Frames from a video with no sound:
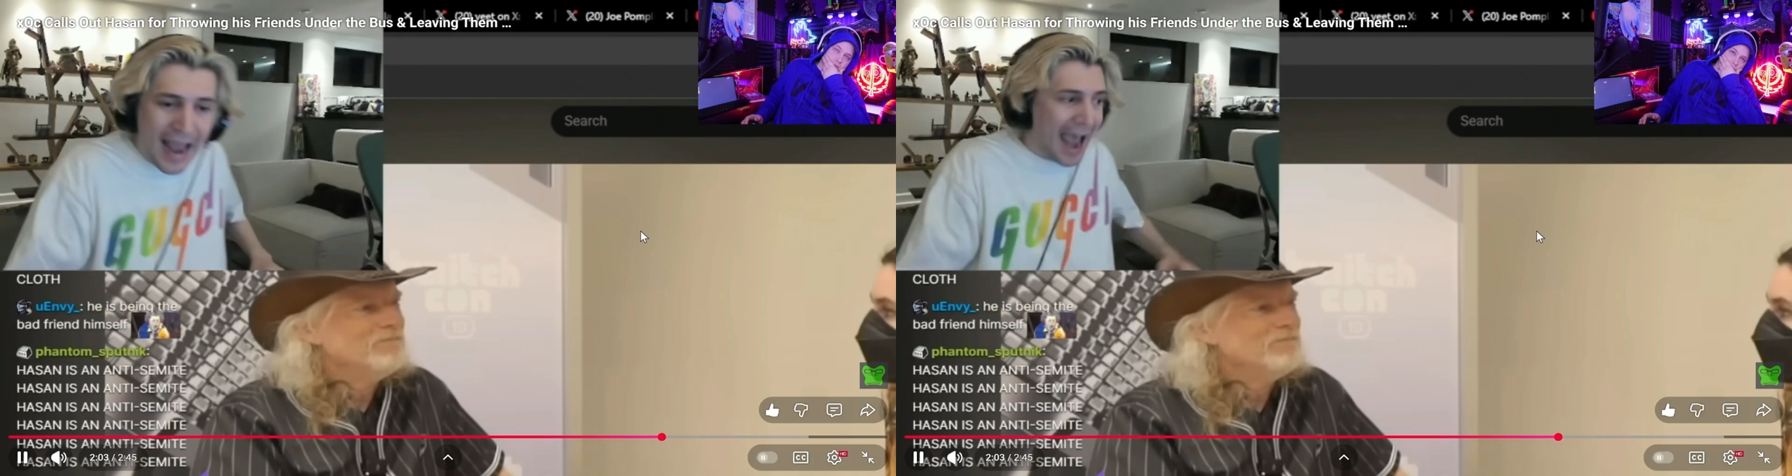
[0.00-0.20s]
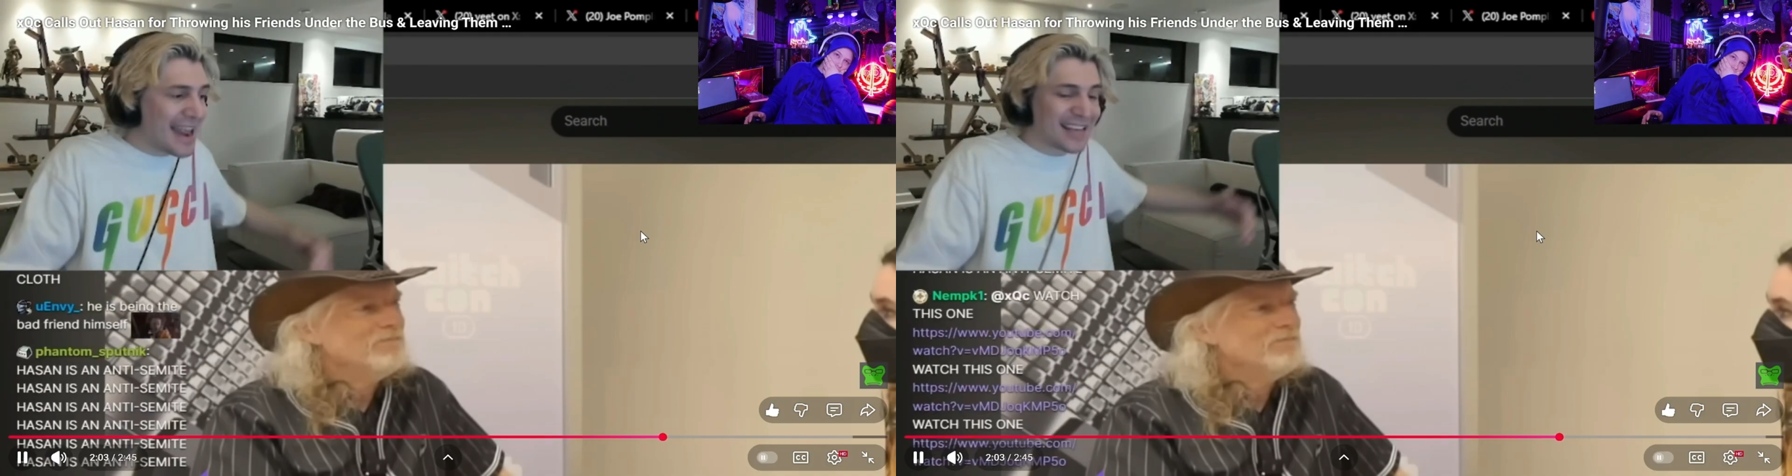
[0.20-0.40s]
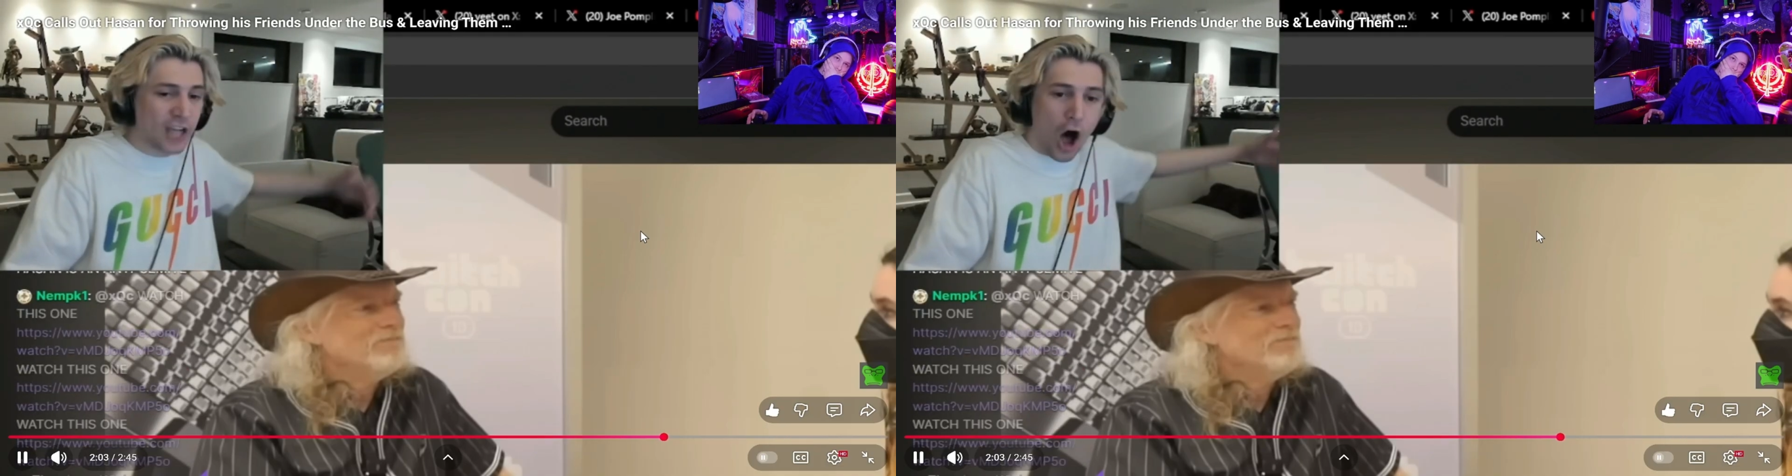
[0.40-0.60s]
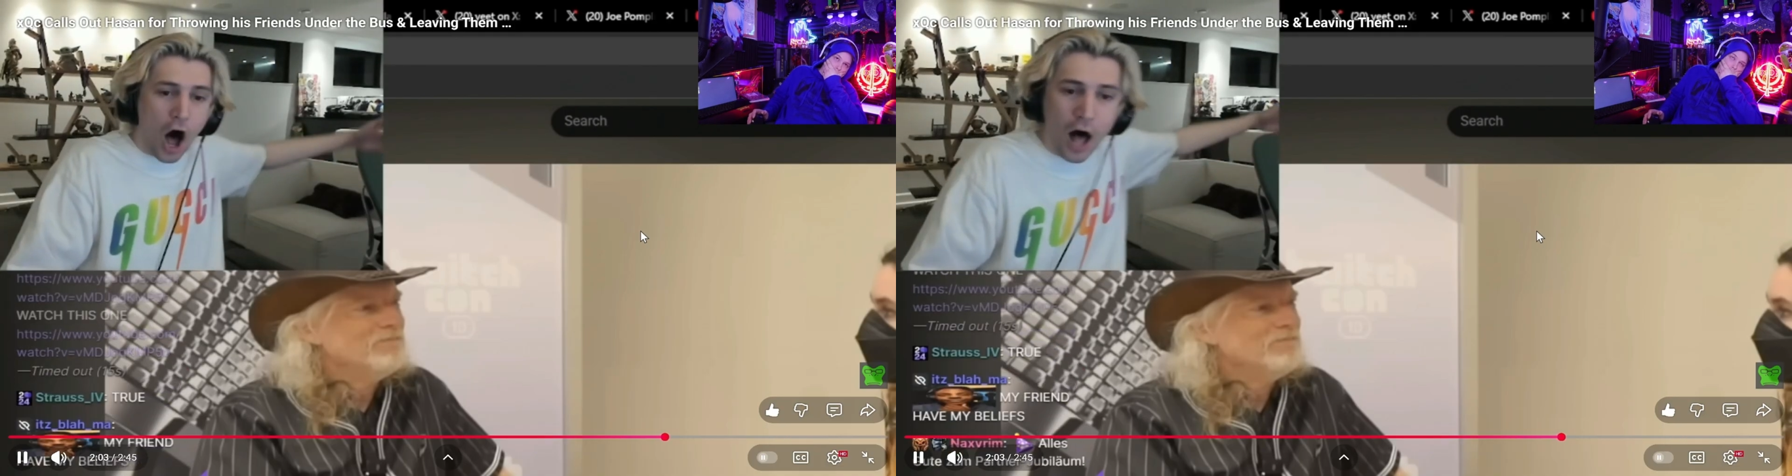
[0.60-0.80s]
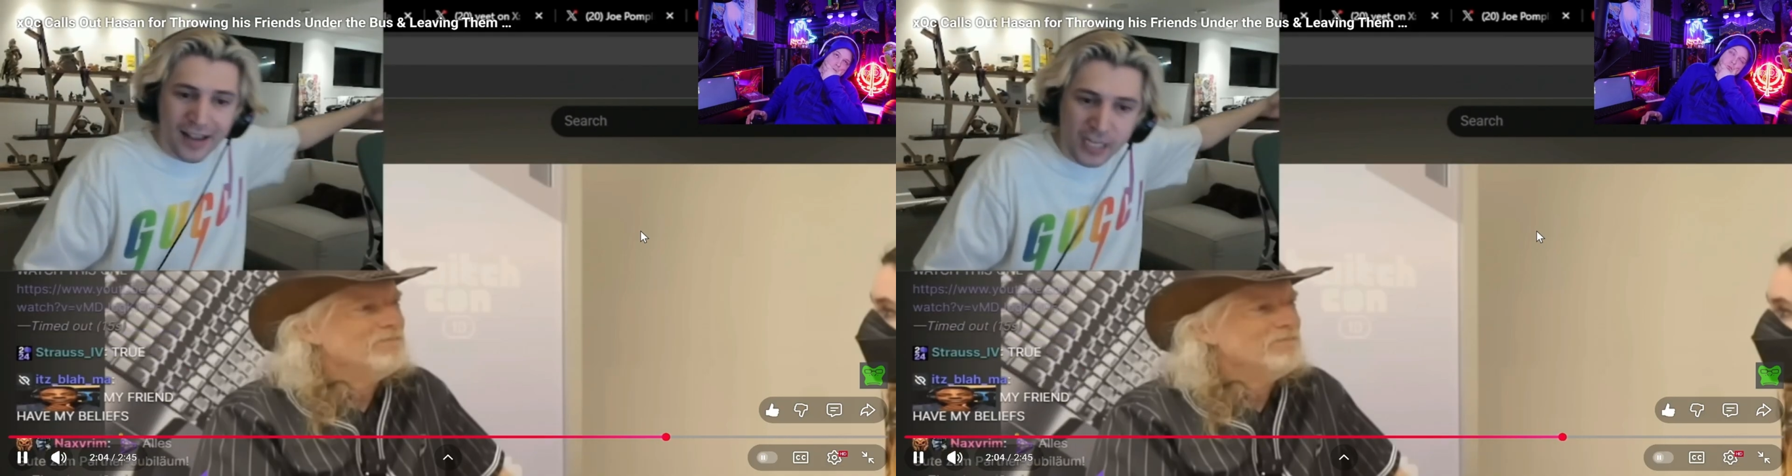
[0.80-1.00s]
And he has
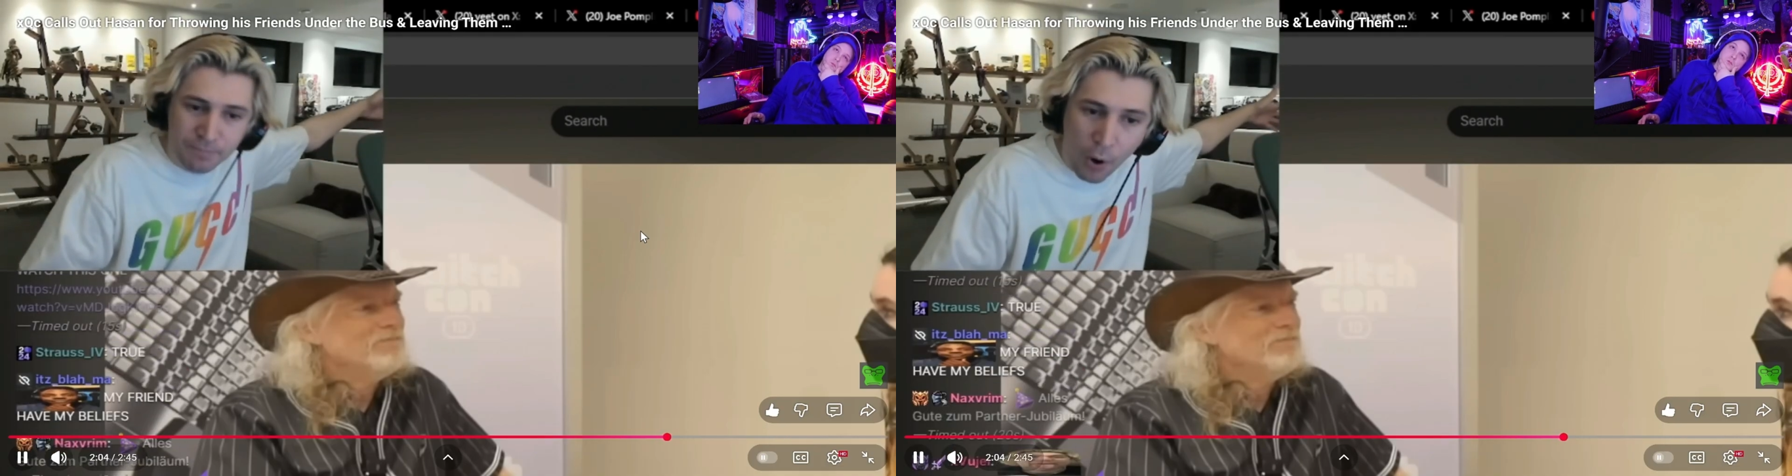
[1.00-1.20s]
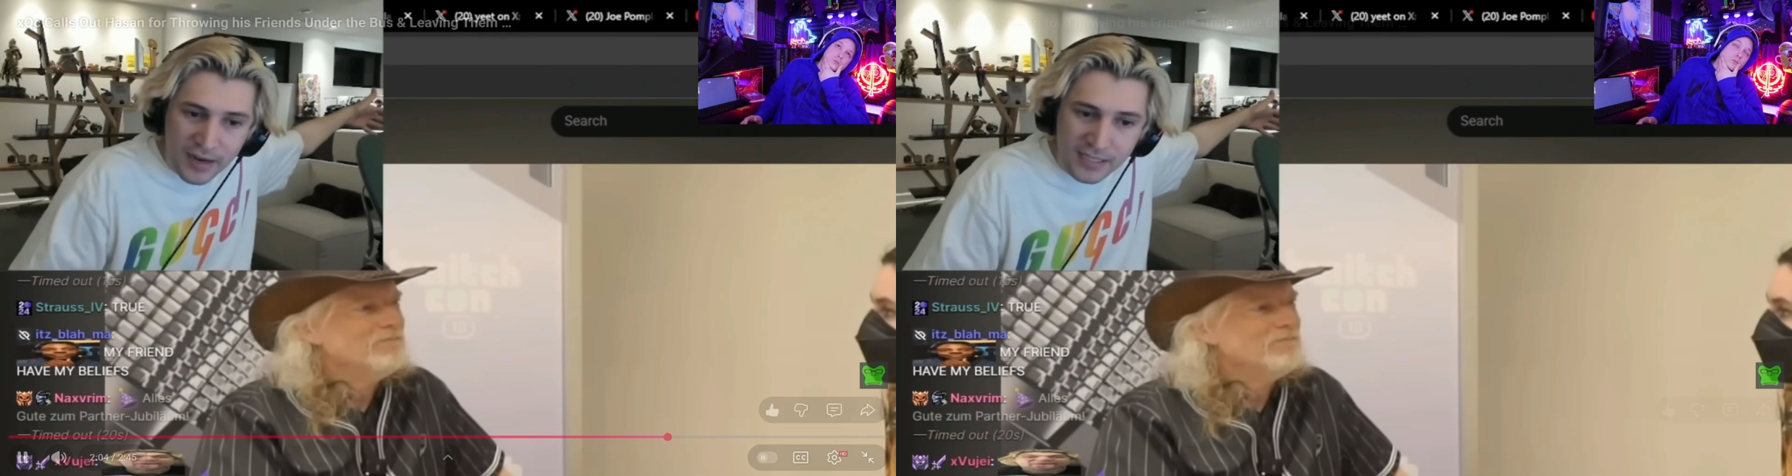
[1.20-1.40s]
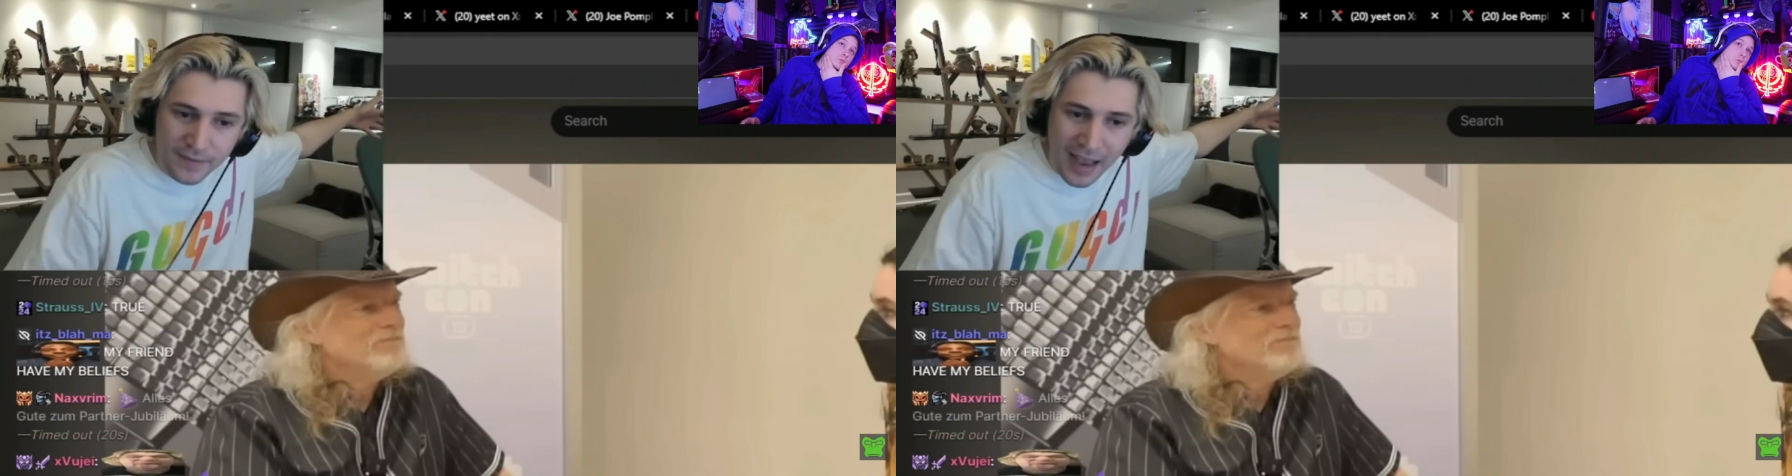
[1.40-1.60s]
all his boys